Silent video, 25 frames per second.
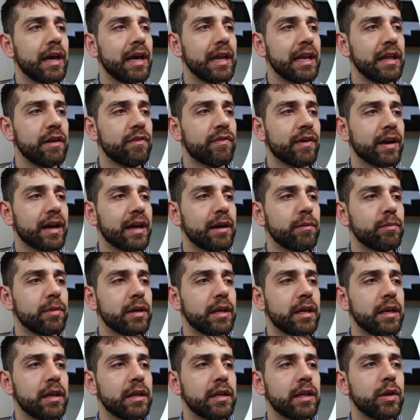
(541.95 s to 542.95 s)
And if I
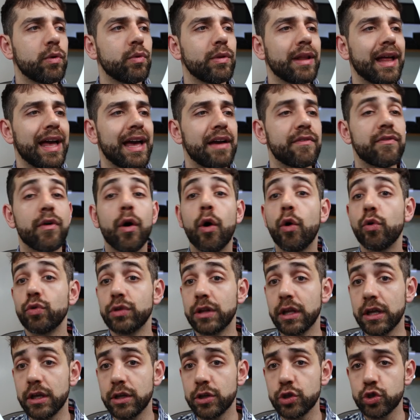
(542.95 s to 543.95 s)
come here, they will have
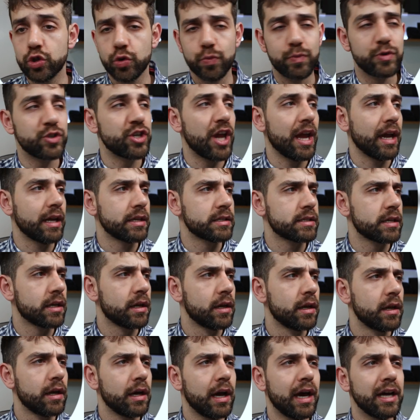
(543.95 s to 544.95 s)
all the subject.
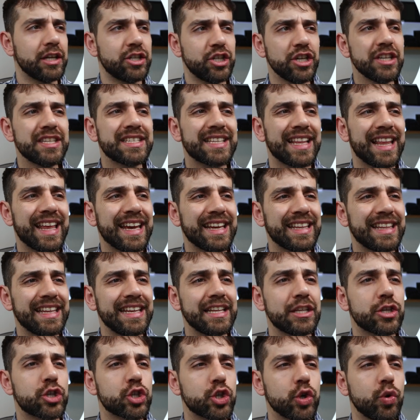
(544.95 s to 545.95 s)
I just
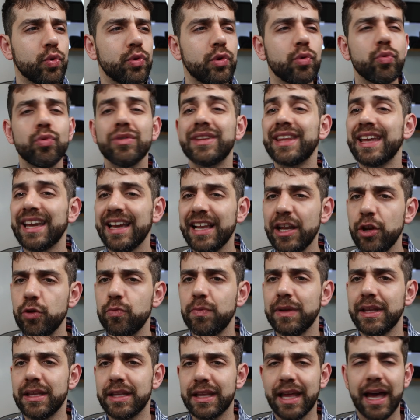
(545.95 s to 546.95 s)
select it, so they will take a
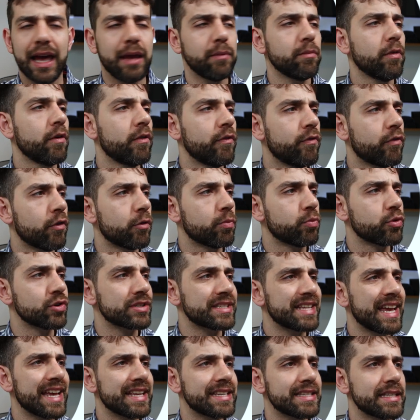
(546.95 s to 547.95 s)
little bit time for
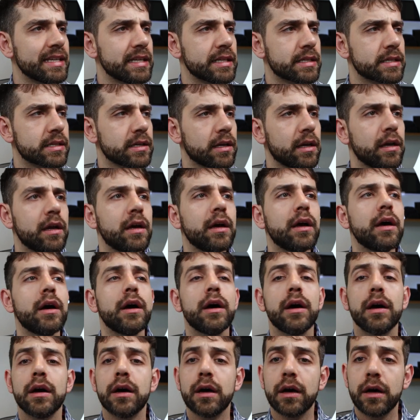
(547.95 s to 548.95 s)
process it.
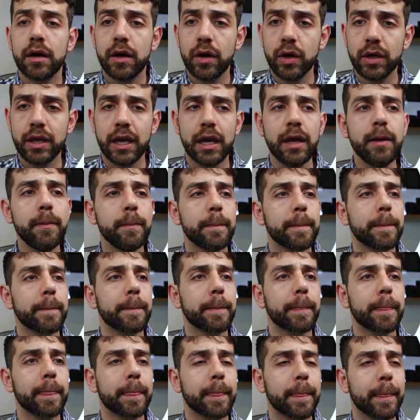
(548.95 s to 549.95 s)
Okay,
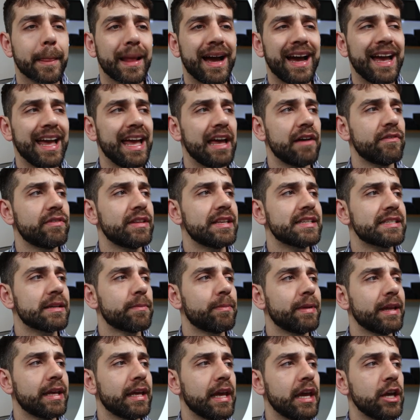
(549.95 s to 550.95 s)
I have
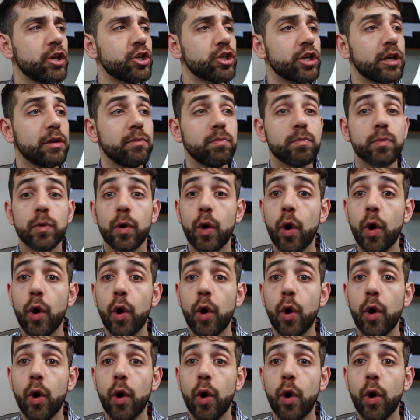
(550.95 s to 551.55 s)
this application.